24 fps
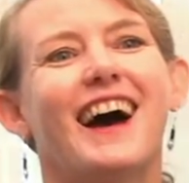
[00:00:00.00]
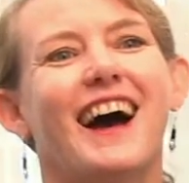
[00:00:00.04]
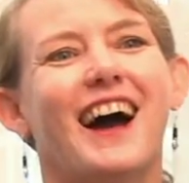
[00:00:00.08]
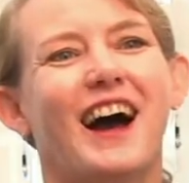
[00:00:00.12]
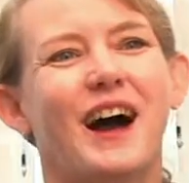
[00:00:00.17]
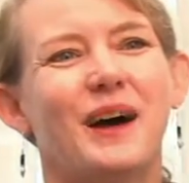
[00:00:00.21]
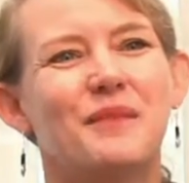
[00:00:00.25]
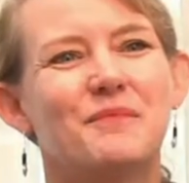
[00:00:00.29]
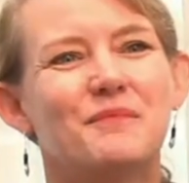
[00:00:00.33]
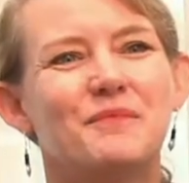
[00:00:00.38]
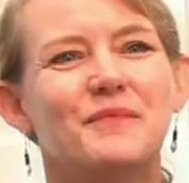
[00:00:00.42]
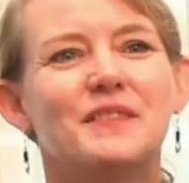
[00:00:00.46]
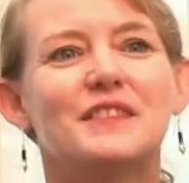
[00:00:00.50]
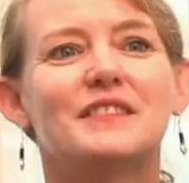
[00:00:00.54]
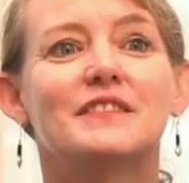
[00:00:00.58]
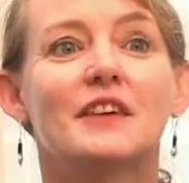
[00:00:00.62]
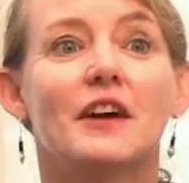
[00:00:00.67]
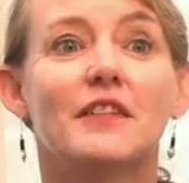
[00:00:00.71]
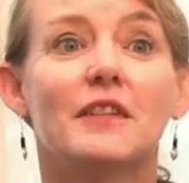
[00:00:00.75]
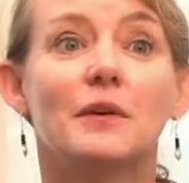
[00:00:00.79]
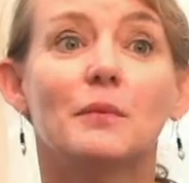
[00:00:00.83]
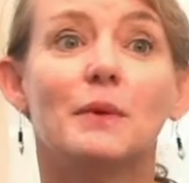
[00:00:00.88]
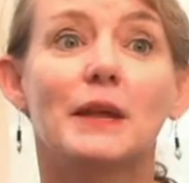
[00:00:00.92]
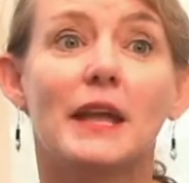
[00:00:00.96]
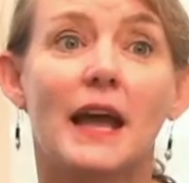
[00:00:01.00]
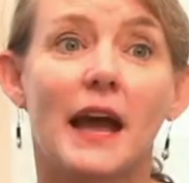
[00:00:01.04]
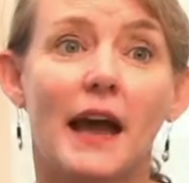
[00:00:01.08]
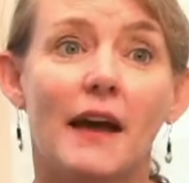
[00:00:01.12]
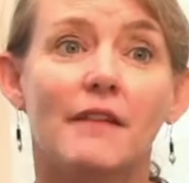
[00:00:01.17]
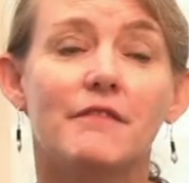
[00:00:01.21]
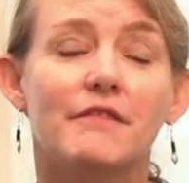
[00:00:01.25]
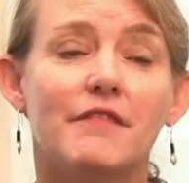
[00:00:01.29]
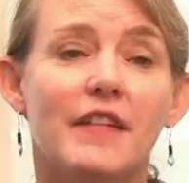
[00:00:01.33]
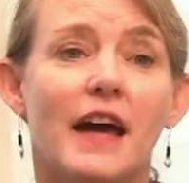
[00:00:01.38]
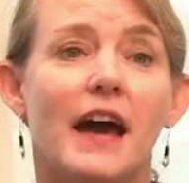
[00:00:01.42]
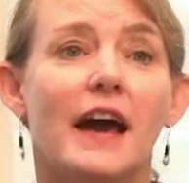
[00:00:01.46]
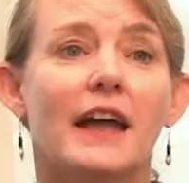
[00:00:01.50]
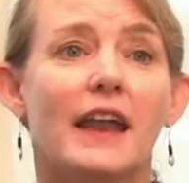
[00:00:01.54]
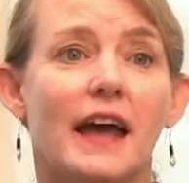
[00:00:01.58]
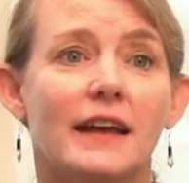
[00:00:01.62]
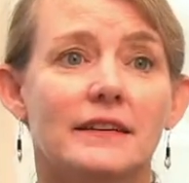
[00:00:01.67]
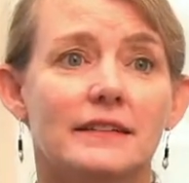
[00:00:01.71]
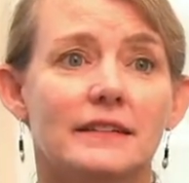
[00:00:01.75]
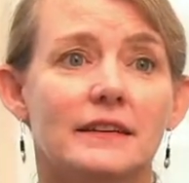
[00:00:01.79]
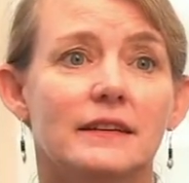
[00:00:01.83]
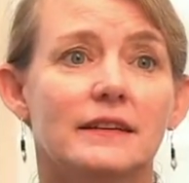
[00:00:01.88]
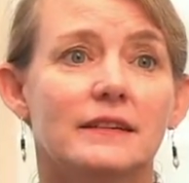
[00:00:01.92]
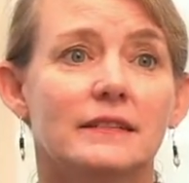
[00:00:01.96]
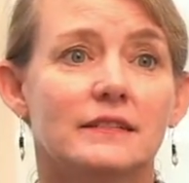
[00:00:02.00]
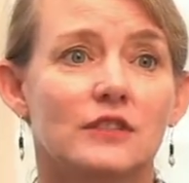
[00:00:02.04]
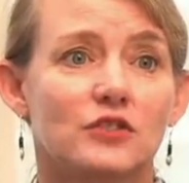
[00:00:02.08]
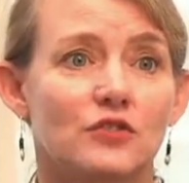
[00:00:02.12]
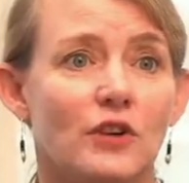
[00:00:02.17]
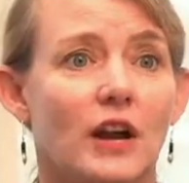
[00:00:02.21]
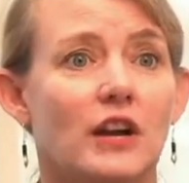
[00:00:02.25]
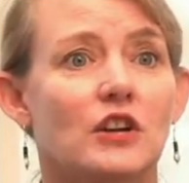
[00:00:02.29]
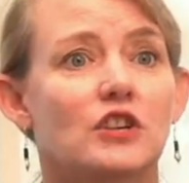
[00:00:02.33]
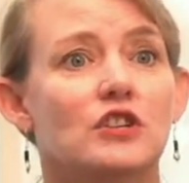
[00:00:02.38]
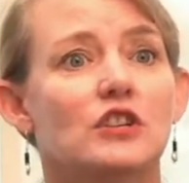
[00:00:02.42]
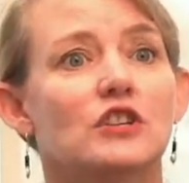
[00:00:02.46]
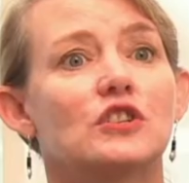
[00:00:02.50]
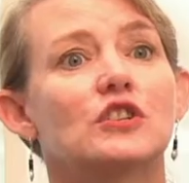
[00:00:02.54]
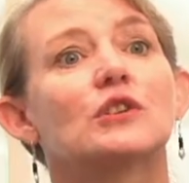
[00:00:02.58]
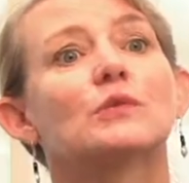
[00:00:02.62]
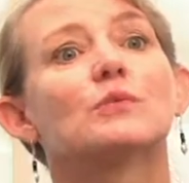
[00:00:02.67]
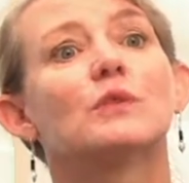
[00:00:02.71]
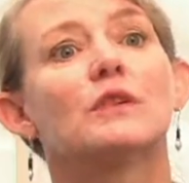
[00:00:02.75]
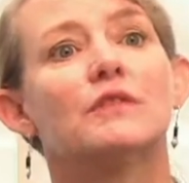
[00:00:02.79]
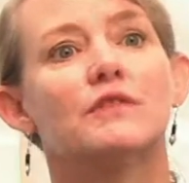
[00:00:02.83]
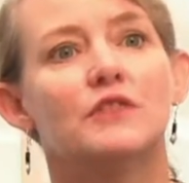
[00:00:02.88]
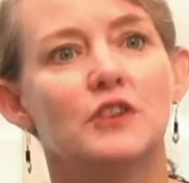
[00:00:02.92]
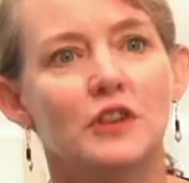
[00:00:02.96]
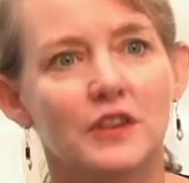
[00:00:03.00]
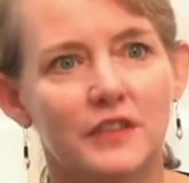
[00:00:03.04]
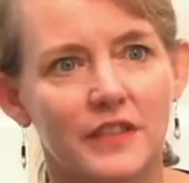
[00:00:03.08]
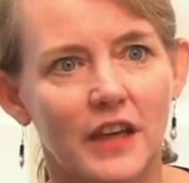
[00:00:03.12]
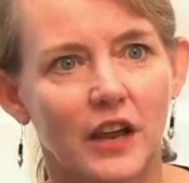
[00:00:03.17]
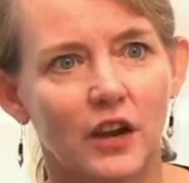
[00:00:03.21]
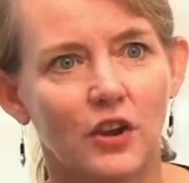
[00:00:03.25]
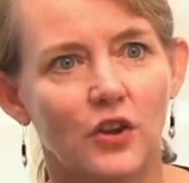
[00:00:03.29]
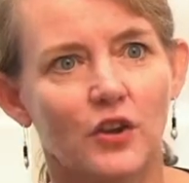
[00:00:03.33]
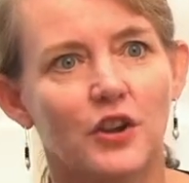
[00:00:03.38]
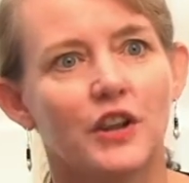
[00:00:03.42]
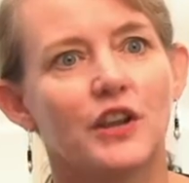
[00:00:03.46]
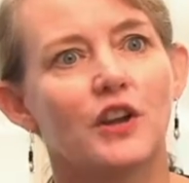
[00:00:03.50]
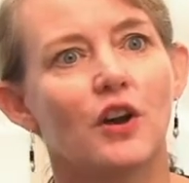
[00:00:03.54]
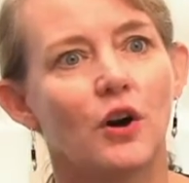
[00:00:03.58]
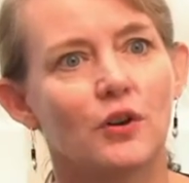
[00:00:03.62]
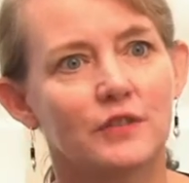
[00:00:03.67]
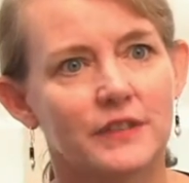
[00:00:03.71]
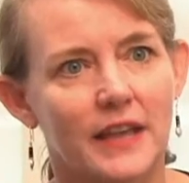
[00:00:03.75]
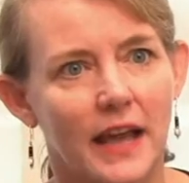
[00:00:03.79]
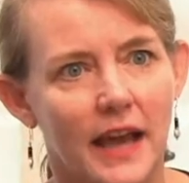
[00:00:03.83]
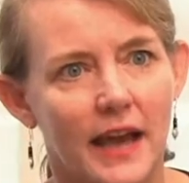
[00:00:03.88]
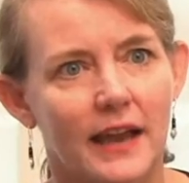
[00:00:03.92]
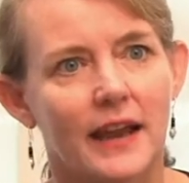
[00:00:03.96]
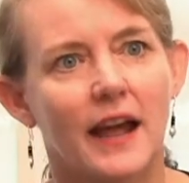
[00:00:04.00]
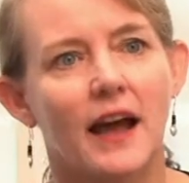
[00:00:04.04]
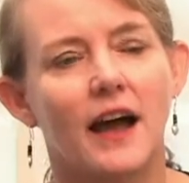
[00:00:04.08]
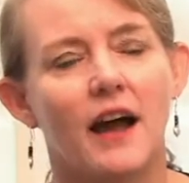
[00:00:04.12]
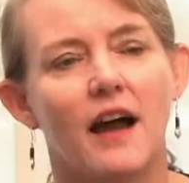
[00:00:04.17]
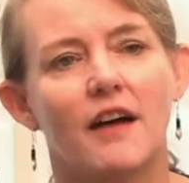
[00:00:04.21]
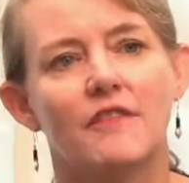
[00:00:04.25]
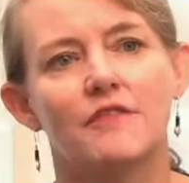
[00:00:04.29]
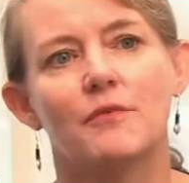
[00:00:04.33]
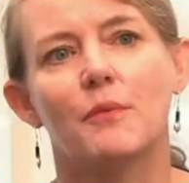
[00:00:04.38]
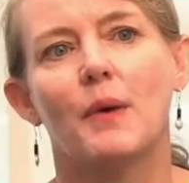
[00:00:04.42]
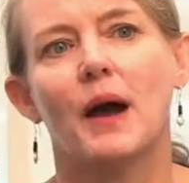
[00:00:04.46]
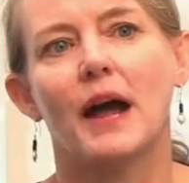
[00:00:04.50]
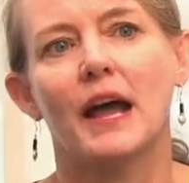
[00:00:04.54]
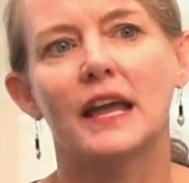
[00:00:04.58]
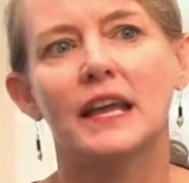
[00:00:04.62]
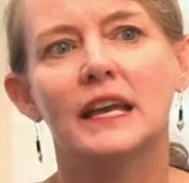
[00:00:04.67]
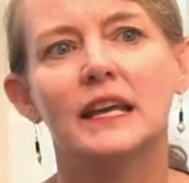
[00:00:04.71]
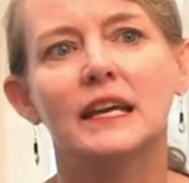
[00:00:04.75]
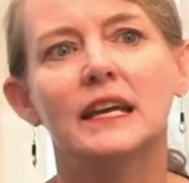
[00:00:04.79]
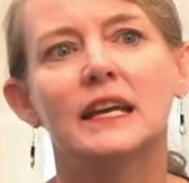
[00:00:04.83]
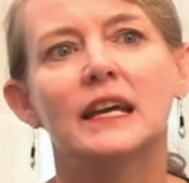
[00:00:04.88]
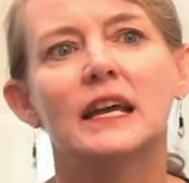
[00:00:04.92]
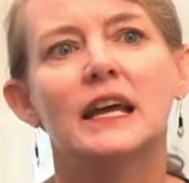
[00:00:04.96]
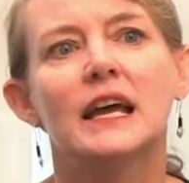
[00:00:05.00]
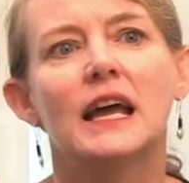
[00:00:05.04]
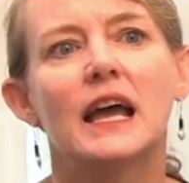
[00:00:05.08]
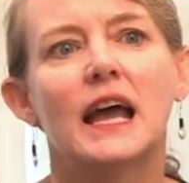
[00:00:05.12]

so that we have that as a structure to review their learning goals at halfway